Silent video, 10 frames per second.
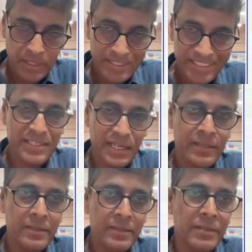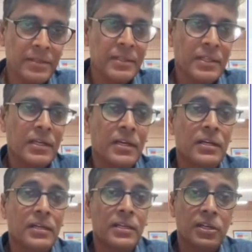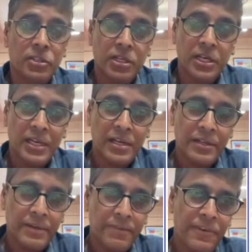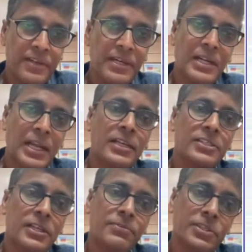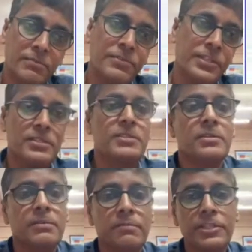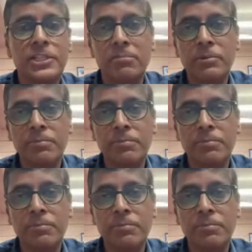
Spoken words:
designed, there are different class of services which can be